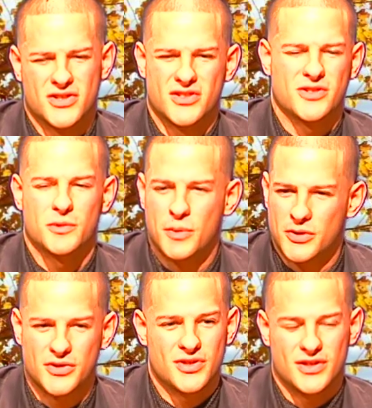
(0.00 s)
just
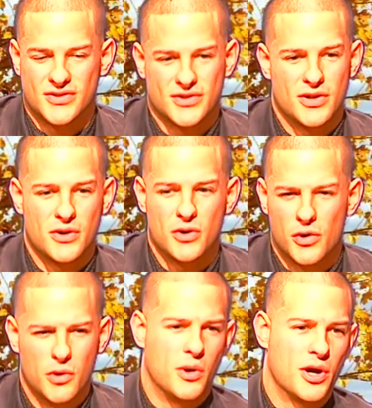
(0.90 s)
supposed to go
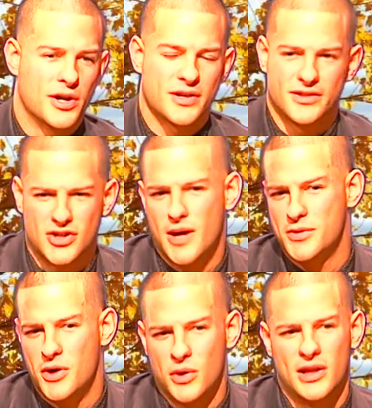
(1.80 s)
to work, a job
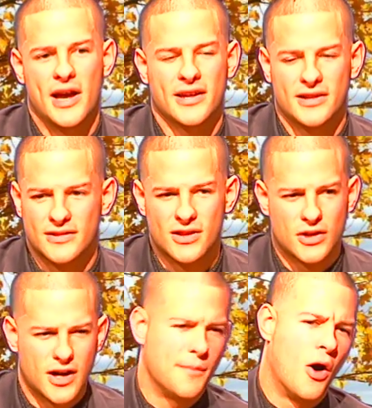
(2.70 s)
you don't like, and
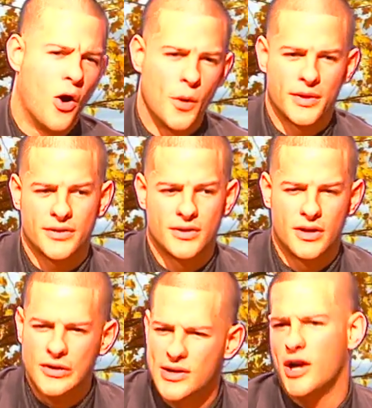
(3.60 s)
come home and
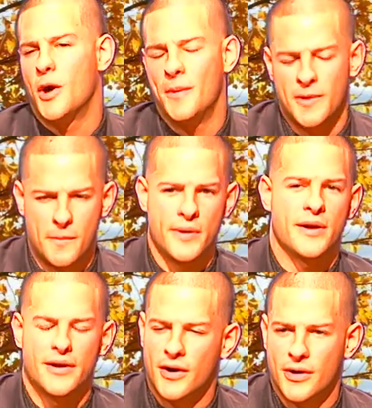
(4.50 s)
crack open a
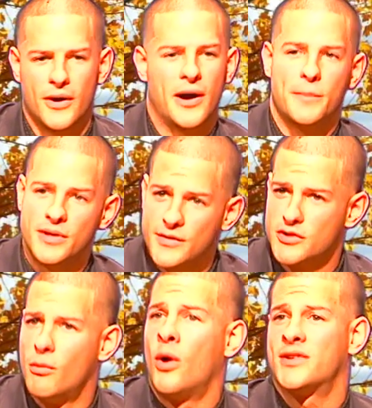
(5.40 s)
beer. No. I believe
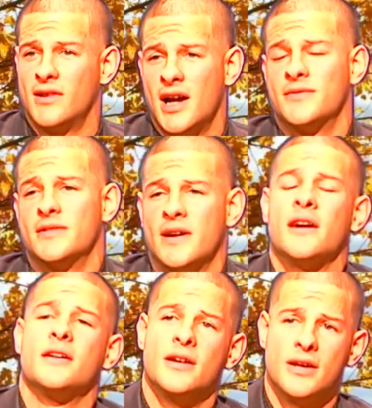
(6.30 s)
there's more to life than
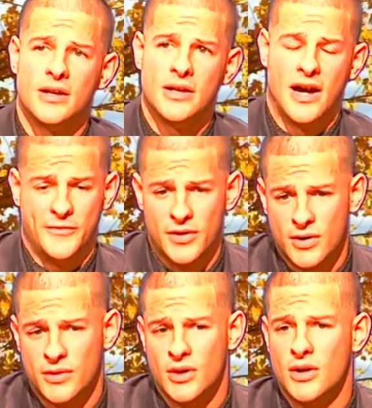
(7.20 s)
that. I
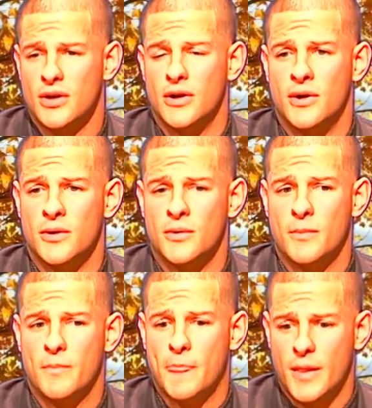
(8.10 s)
feel,
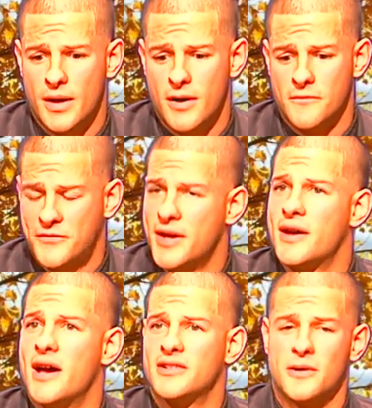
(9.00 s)

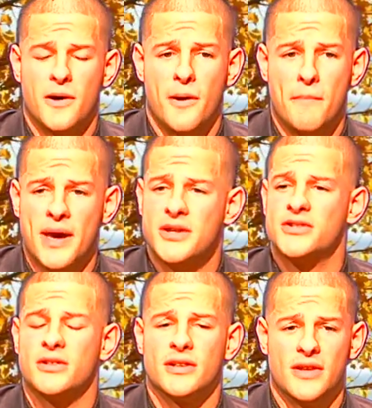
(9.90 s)
fear has a
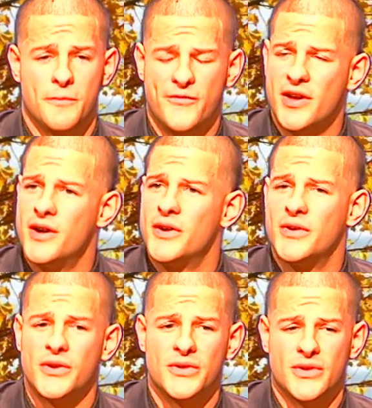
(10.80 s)
major. Fear
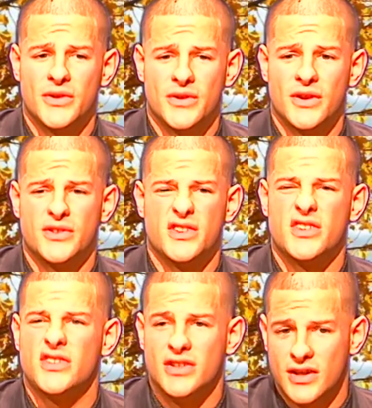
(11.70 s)
is a
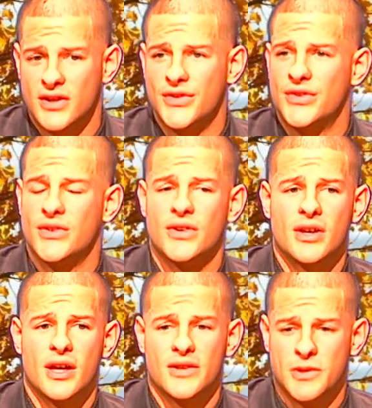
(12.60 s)
disease.
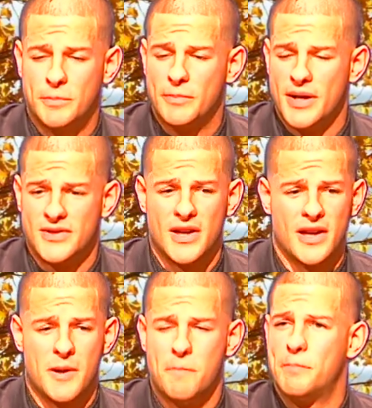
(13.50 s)

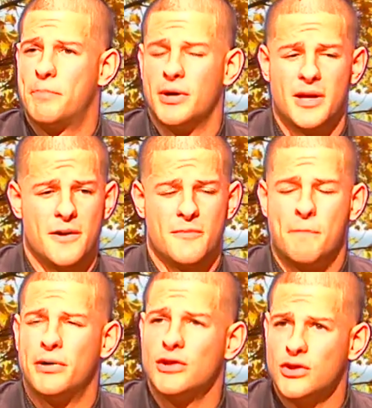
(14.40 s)
It
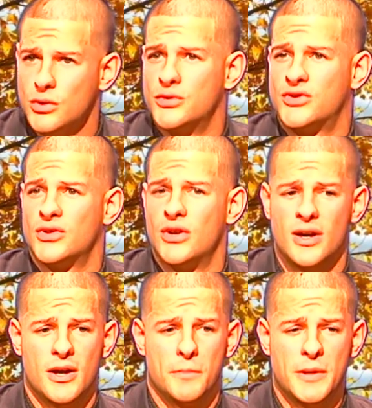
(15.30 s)
pollutes
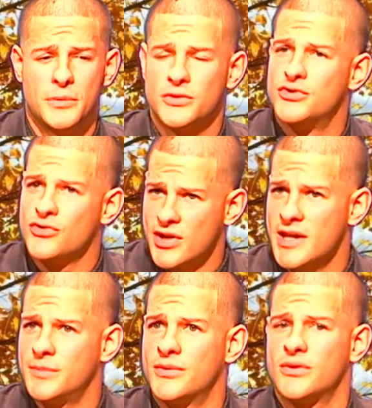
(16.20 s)
people's
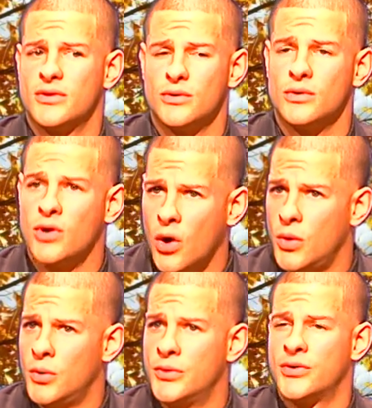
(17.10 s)
dreams,
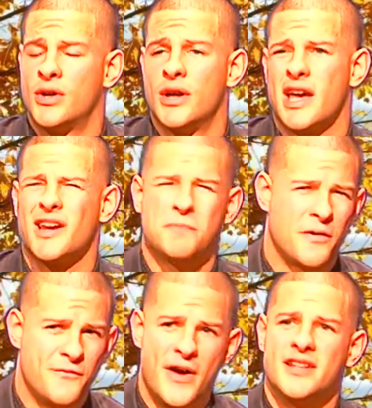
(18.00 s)
goals, and it
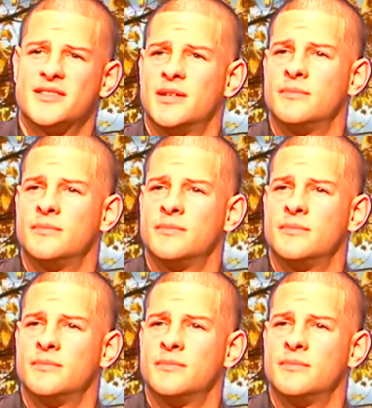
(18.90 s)
prevents